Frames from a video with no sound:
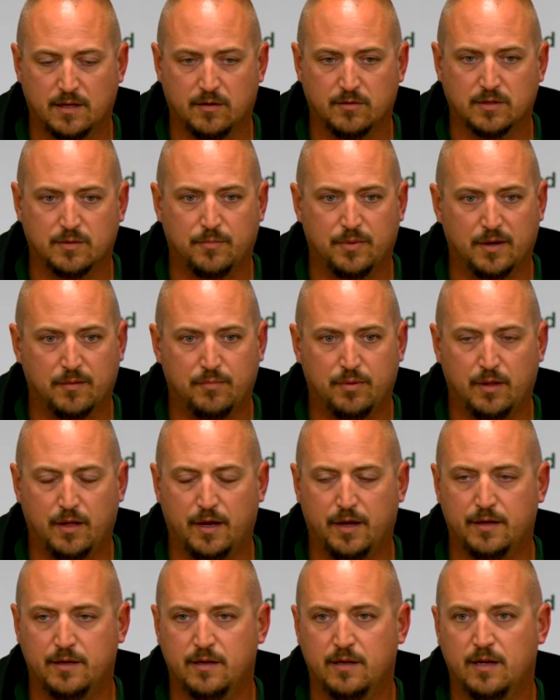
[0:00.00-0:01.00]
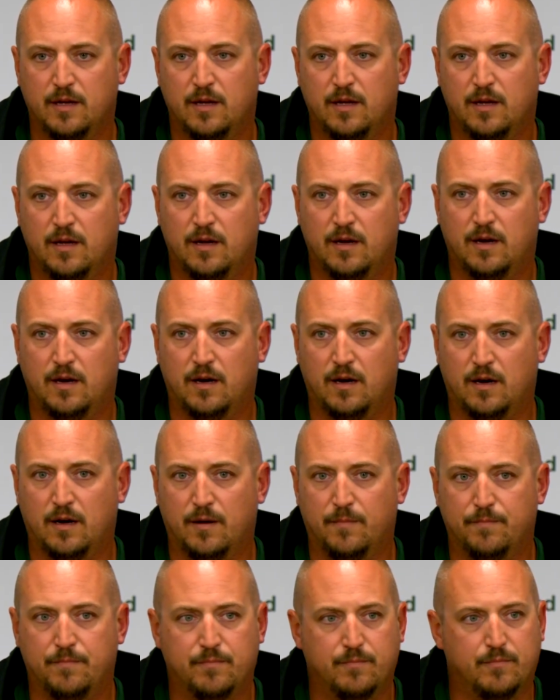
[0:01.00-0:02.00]
That was a big play.
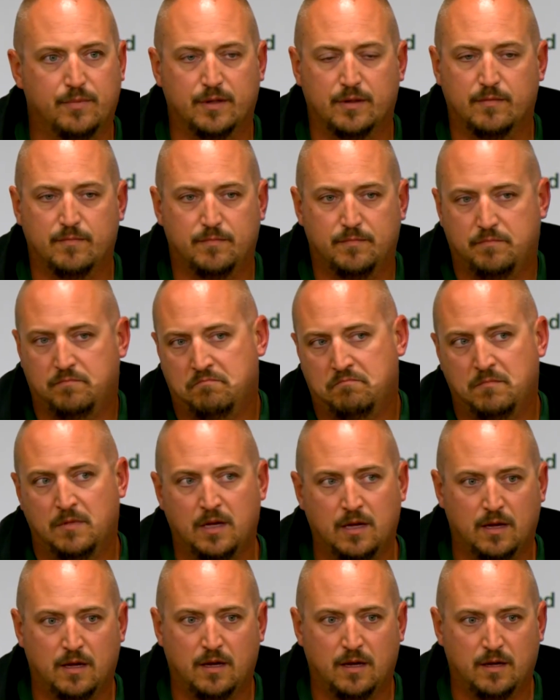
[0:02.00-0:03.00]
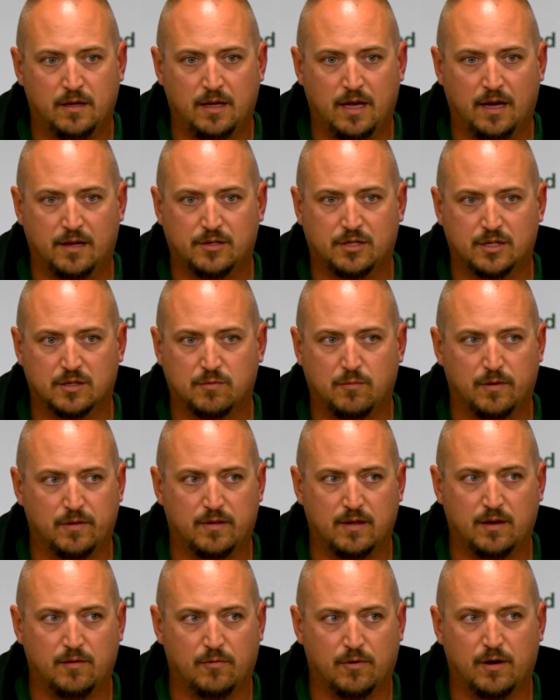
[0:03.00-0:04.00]
But yeah, it's just one
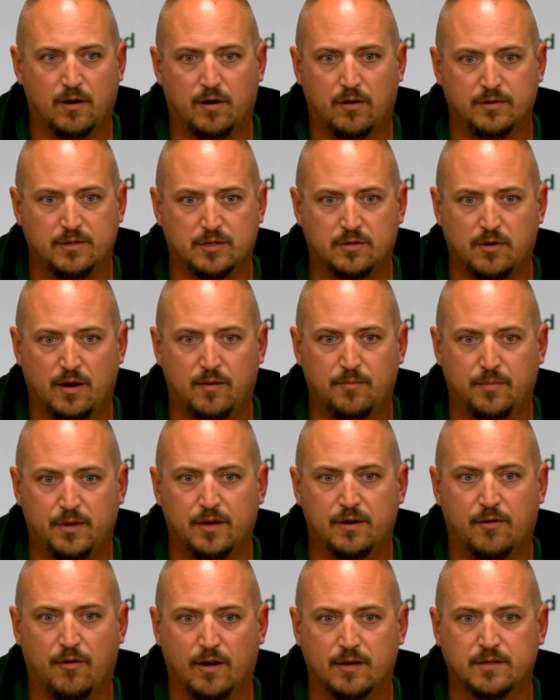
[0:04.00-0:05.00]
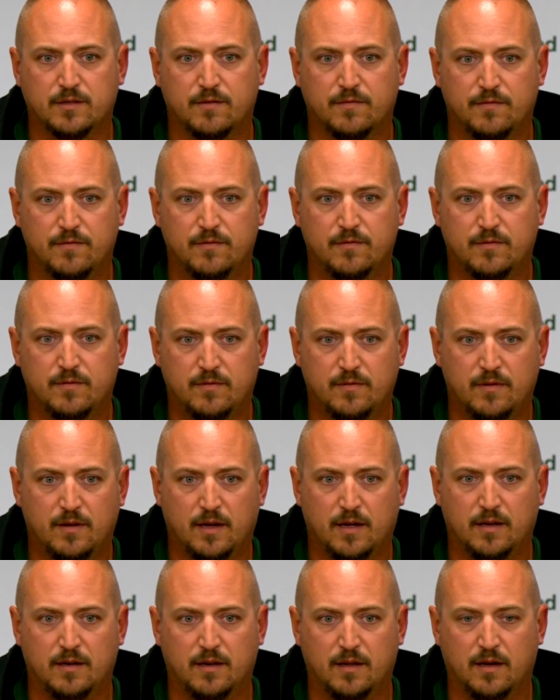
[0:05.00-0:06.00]
thing, we're going to always try and be aggressive
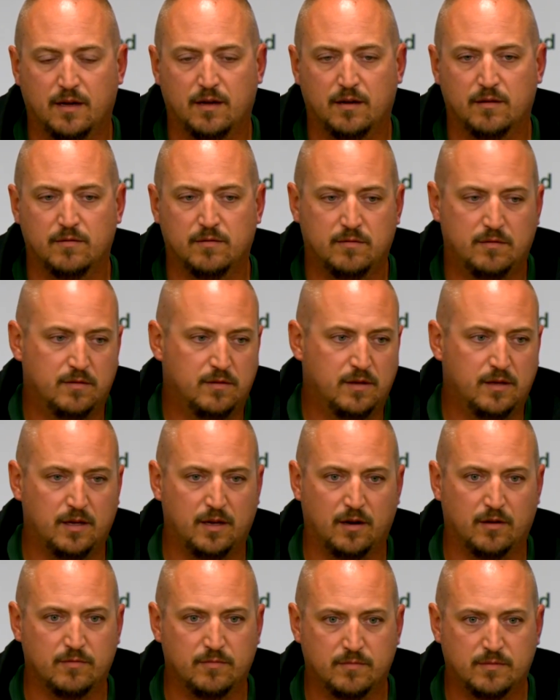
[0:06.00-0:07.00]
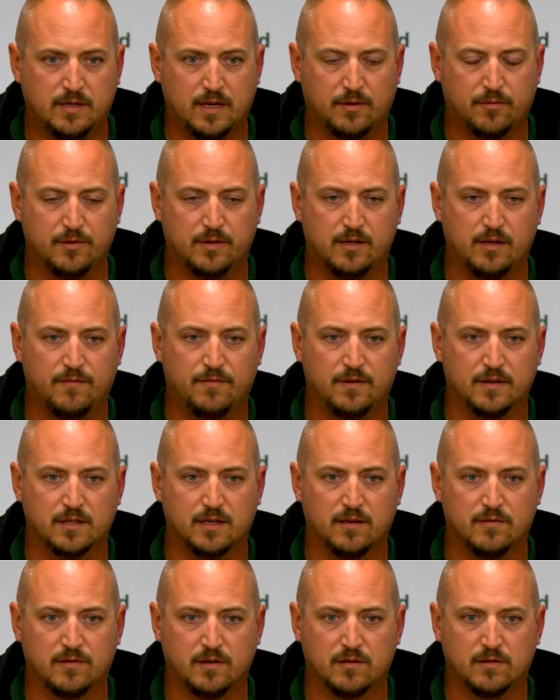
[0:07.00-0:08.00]
and you know, take what the defense
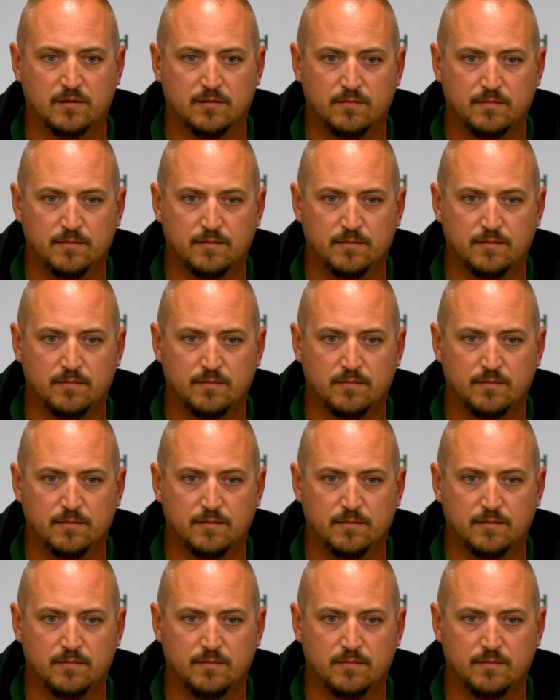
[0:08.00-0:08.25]
gives us.